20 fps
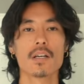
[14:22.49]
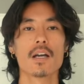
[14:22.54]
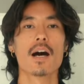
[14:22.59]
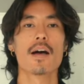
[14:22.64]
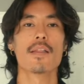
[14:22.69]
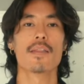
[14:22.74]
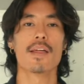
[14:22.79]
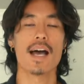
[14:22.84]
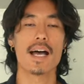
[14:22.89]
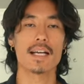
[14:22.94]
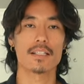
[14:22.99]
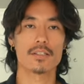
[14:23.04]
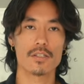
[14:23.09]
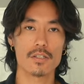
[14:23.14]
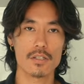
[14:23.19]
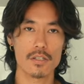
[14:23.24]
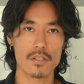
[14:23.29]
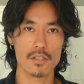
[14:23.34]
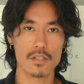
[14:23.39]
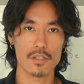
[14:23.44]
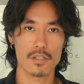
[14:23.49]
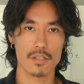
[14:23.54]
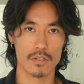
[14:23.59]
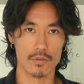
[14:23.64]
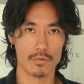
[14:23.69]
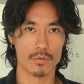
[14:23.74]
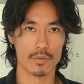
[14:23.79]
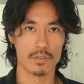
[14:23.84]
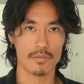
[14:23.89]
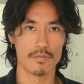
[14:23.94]
And that's,
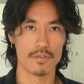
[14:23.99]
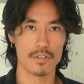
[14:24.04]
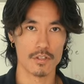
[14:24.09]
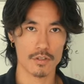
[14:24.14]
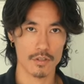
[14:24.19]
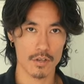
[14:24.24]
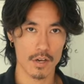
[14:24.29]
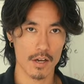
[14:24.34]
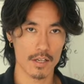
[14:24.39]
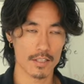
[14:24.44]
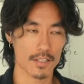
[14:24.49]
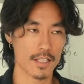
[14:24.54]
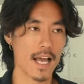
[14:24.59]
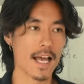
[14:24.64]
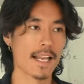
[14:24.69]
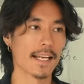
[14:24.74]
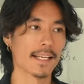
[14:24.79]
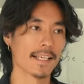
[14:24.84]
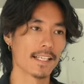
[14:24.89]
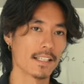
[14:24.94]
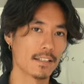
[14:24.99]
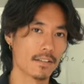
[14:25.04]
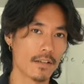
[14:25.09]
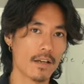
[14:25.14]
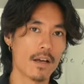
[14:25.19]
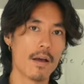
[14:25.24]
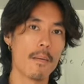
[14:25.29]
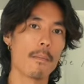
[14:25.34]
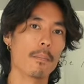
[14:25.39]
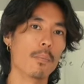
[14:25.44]
you want to visualize and get the
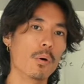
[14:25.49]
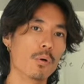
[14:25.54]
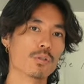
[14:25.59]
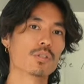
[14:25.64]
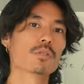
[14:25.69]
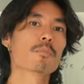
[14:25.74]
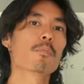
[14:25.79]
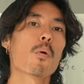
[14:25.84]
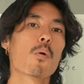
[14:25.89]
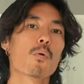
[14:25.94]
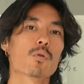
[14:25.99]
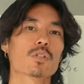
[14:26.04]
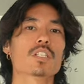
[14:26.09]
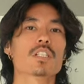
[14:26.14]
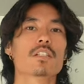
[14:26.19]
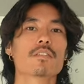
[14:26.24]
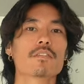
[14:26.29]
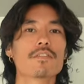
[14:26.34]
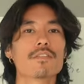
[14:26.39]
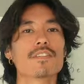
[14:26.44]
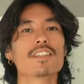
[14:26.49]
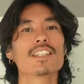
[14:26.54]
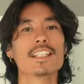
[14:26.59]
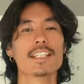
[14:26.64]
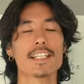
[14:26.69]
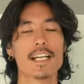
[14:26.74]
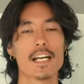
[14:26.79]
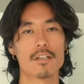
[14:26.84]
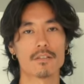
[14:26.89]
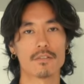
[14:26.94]
most positive
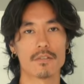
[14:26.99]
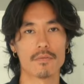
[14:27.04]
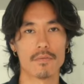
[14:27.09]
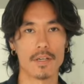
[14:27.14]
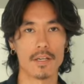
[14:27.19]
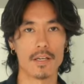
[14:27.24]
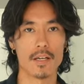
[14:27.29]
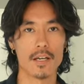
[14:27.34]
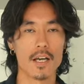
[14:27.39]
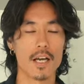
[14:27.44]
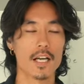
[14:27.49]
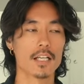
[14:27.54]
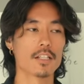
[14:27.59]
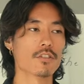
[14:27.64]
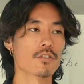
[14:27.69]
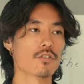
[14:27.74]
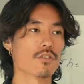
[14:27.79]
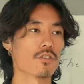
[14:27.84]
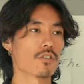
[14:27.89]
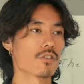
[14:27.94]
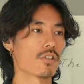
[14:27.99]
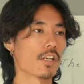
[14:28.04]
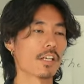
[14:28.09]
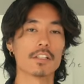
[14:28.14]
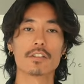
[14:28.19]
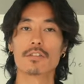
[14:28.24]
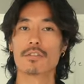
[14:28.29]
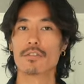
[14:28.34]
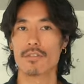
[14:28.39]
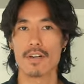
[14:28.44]
feeling out of it, and you're just like
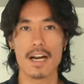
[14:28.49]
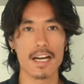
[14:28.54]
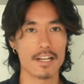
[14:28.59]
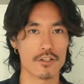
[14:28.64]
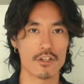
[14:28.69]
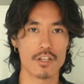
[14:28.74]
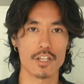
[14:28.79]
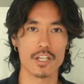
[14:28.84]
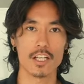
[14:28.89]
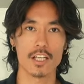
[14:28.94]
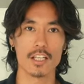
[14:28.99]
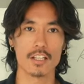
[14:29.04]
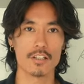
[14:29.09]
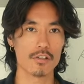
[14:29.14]
crashing it.